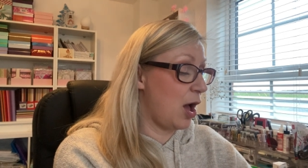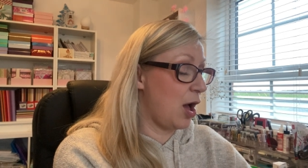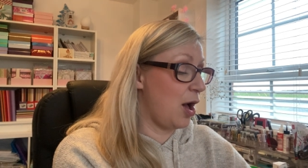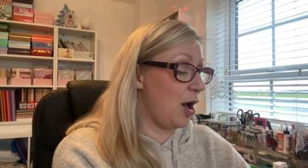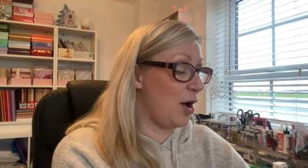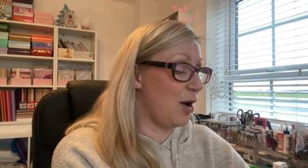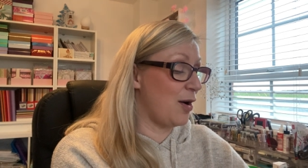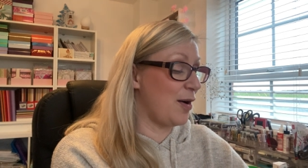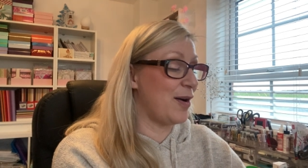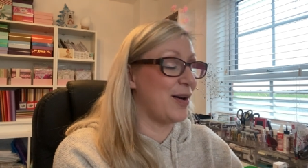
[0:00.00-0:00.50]

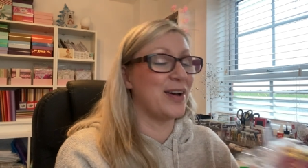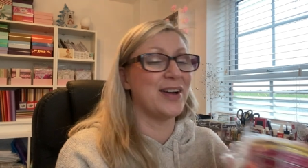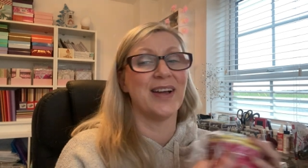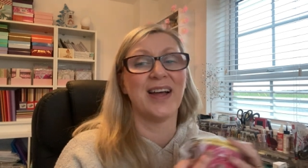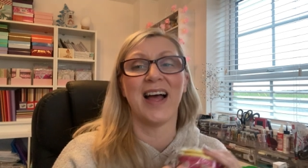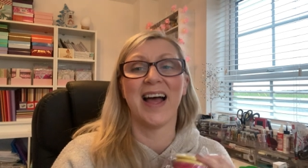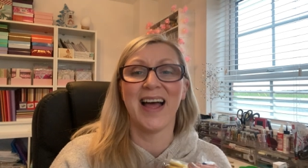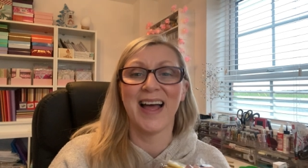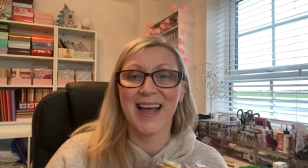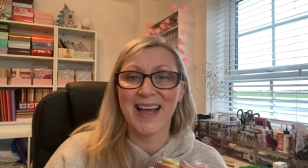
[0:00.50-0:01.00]
Oh,
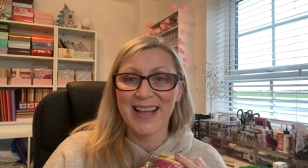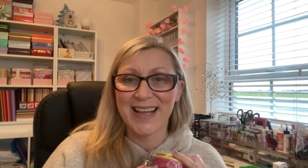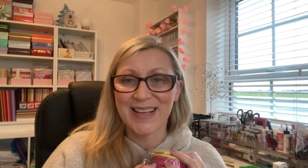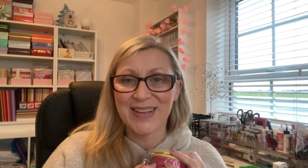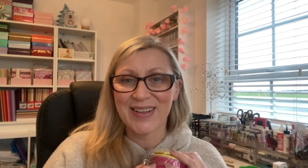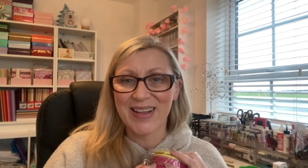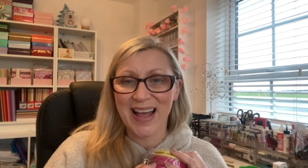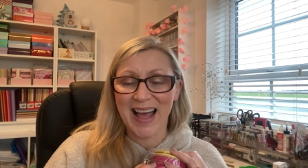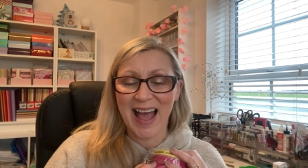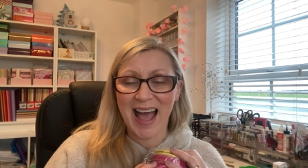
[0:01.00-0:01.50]

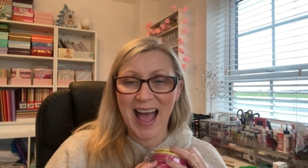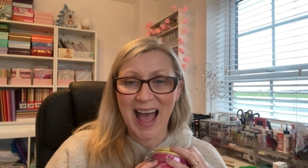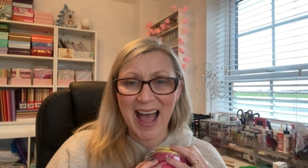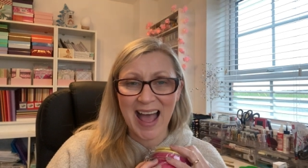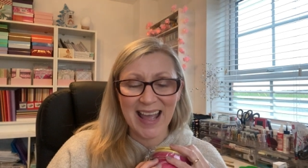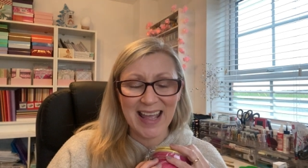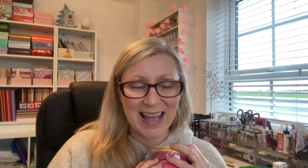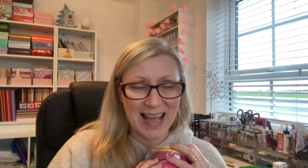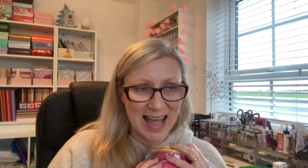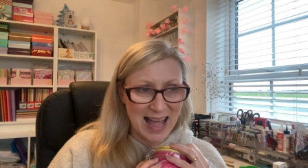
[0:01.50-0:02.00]

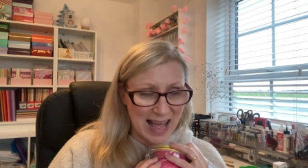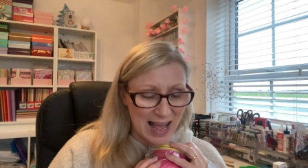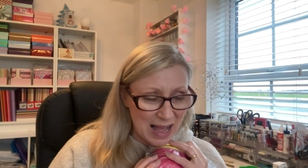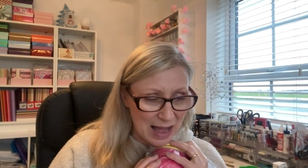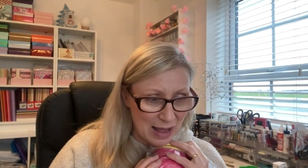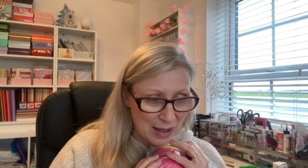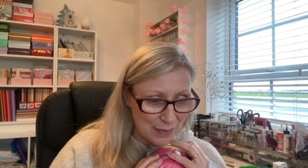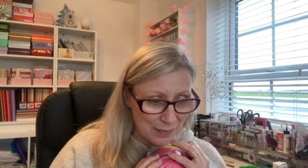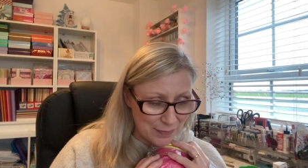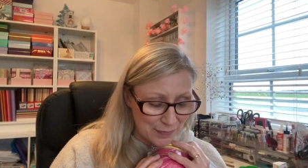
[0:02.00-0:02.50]
I
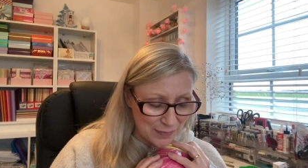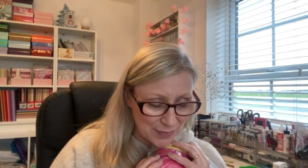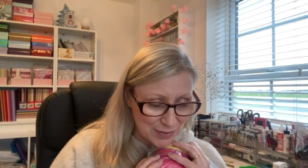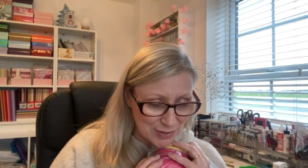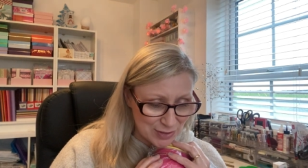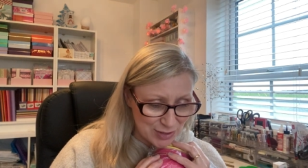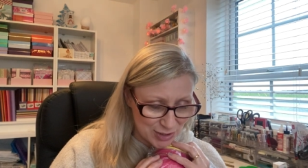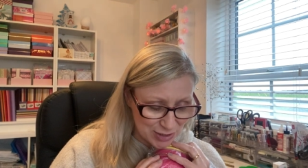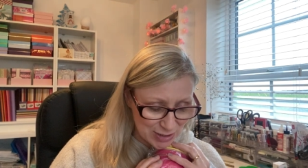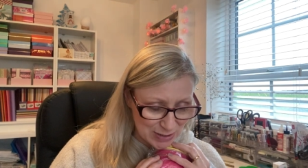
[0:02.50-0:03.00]
have
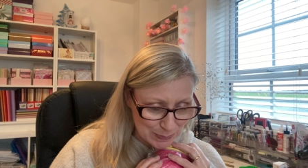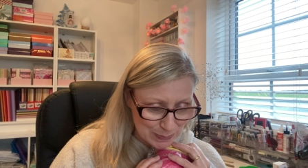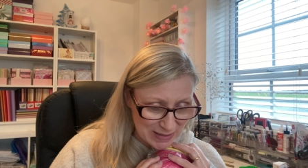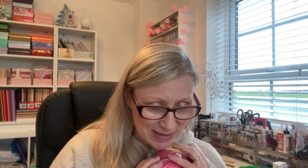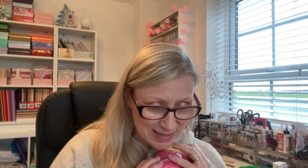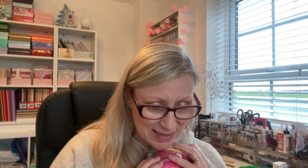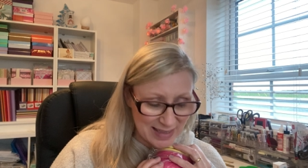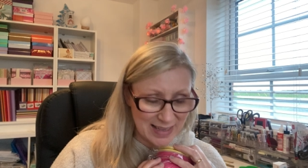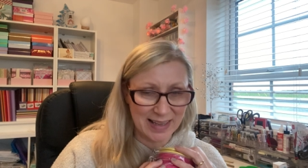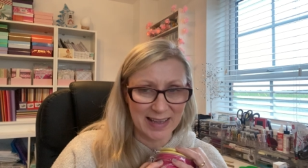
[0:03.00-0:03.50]
just
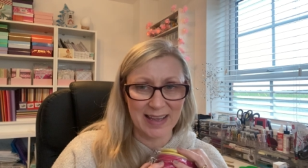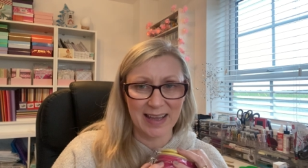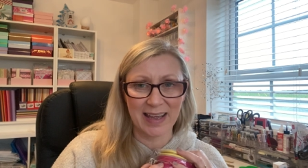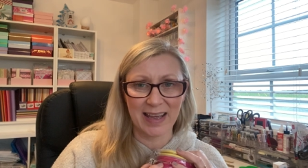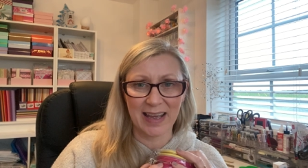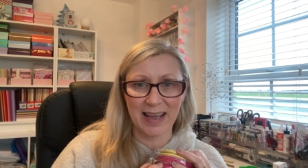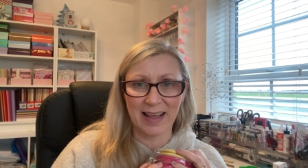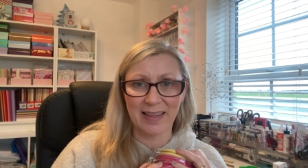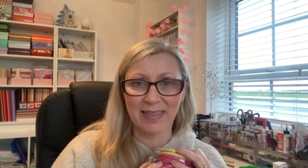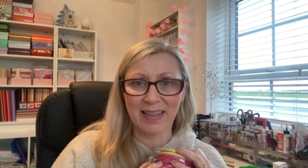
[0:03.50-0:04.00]
been
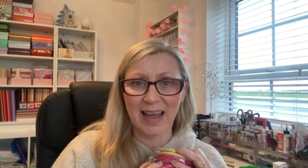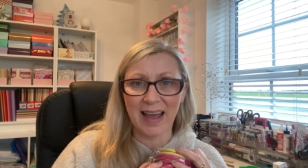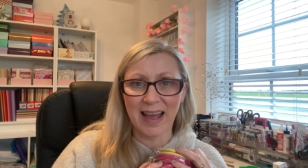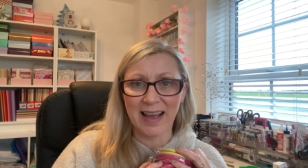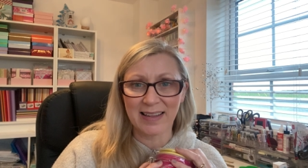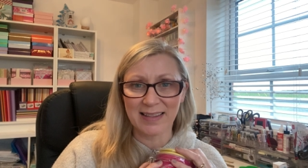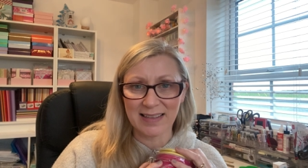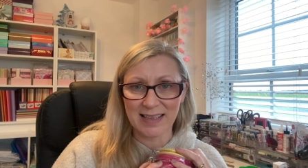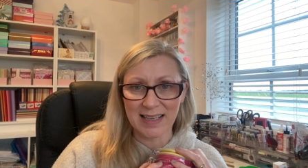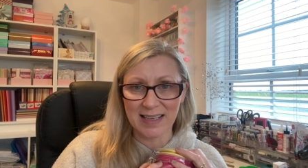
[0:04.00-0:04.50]
thinking that
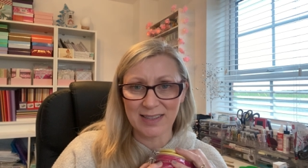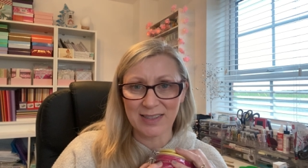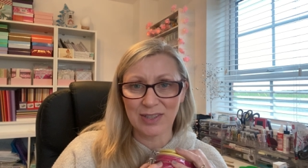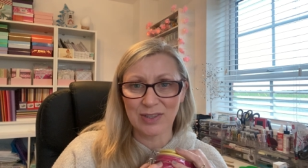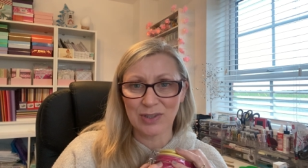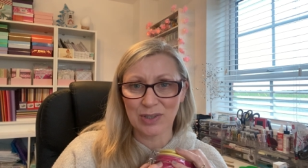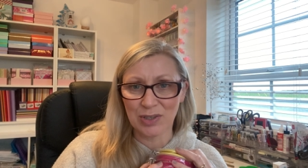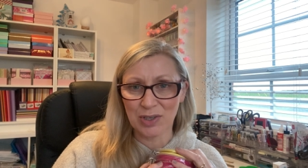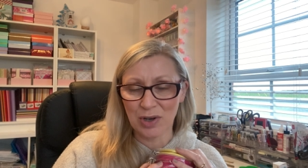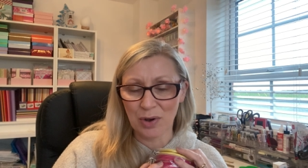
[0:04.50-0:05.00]
I need
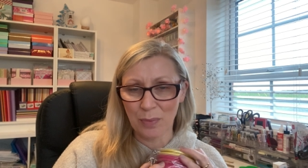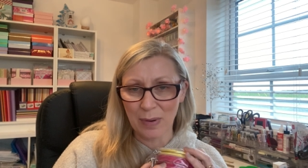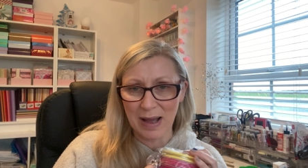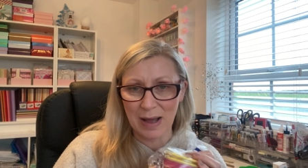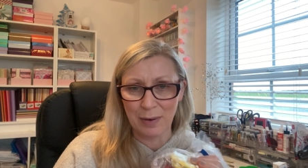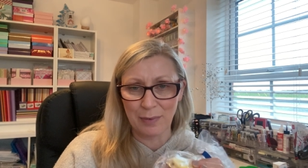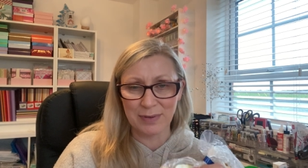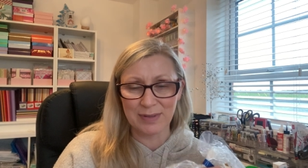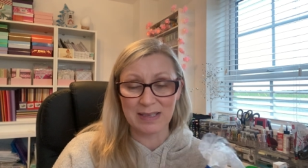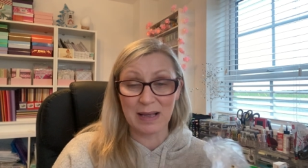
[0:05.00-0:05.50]
to go
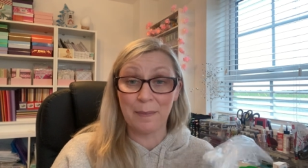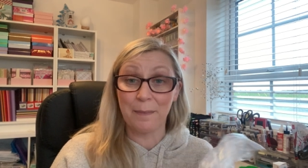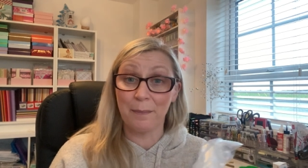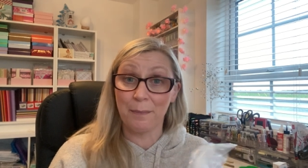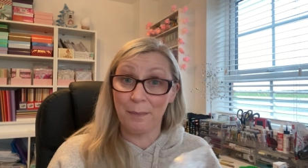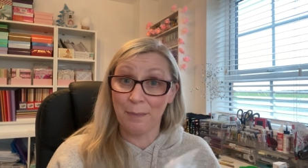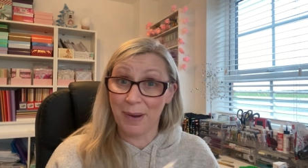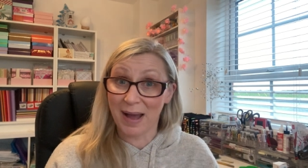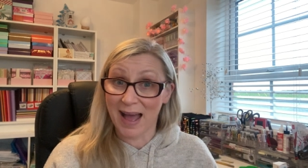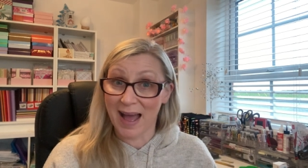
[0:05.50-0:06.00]
out
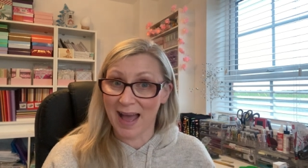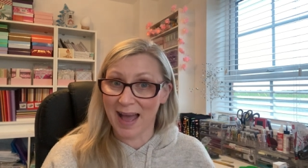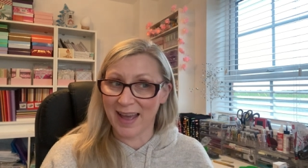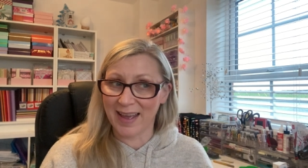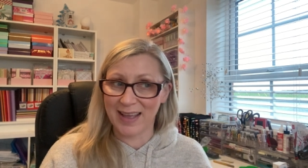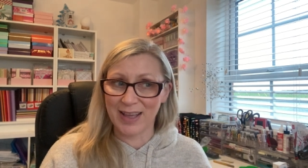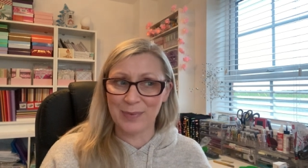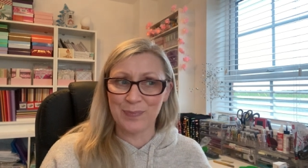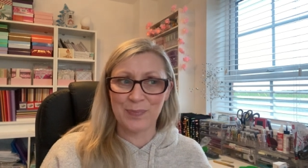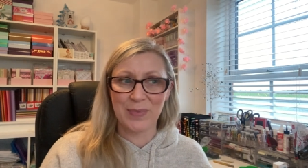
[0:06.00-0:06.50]
and
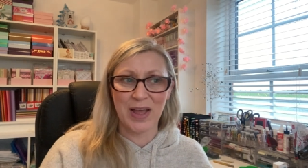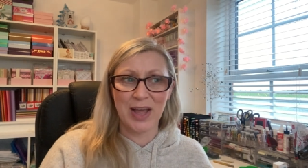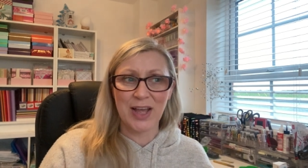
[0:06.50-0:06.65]
buy